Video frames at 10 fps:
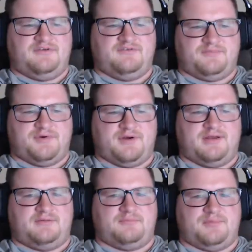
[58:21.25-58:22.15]
some
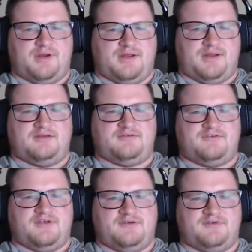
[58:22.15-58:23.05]
pretty intense
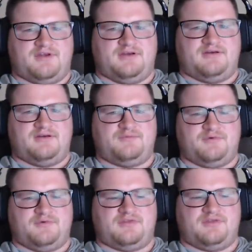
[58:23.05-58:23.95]
stuff done
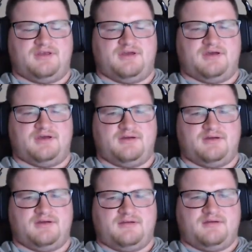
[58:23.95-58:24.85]
with
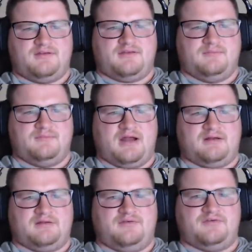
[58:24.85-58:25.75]
the
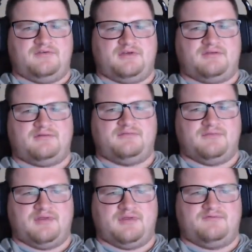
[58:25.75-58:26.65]
modeling using
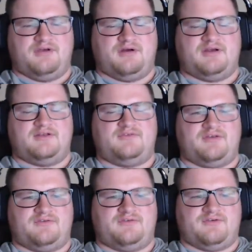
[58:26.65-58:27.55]
the VR
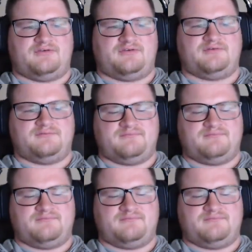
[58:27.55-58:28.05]
headsets. So,